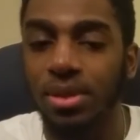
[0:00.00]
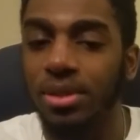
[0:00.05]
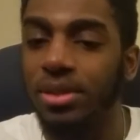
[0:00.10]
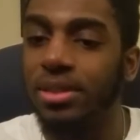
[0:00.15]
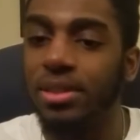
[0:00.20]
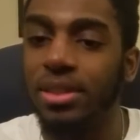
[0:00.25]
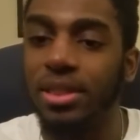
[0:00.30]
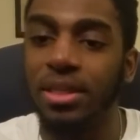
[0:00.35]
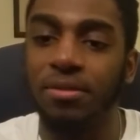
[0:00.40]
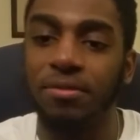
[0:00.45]
Good
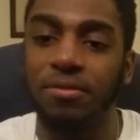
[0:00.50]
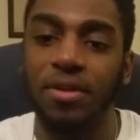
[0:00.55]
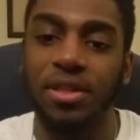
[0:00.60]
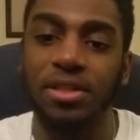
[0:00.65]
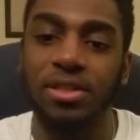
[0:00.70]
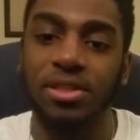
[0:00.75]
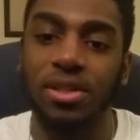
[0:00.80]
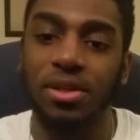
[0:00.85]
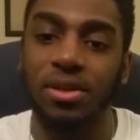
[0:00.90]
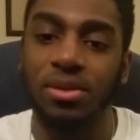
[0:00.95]

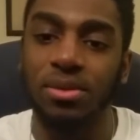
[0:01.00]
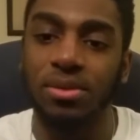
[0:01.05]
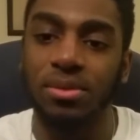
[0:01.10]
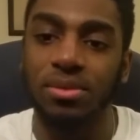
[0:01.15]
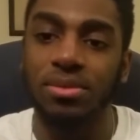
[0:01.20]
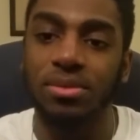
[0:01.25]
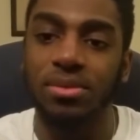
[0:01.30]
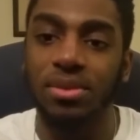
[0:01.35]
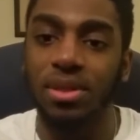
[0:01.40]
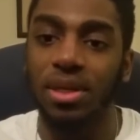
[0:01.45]
defense, though.
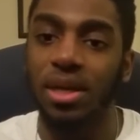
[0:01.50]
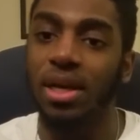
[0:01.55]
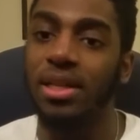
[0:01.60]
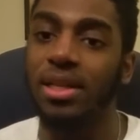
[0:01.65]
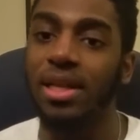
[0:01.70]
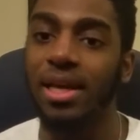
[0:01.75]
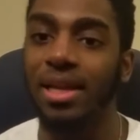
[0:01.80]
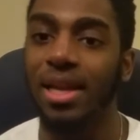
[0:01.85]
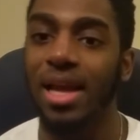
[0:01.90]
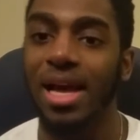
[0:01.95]
Yeah,
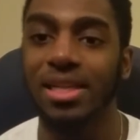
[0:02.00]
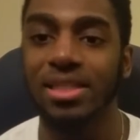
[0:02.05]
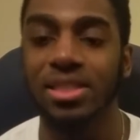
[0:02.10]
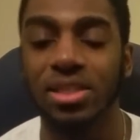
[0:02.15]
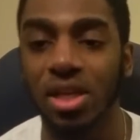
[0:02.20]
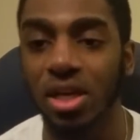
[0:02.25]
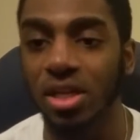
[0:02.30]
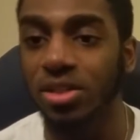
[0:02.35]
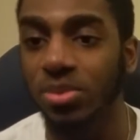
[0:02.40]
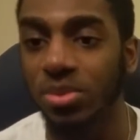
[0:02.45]
that
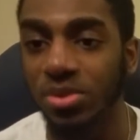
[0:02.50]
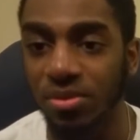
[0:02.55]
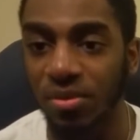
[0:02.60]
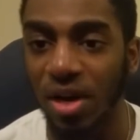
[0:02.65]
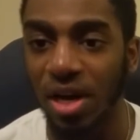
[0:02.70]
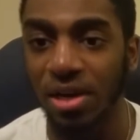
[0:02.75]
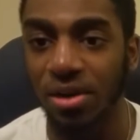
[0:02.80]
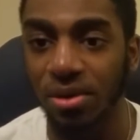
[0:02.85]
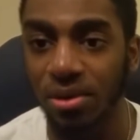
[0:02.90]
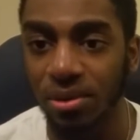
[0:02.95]
last touch was
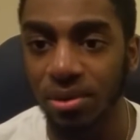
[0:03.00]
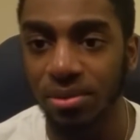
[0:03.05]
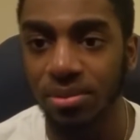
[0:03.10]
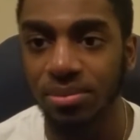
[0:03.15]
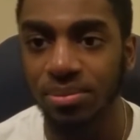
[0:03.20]
vital.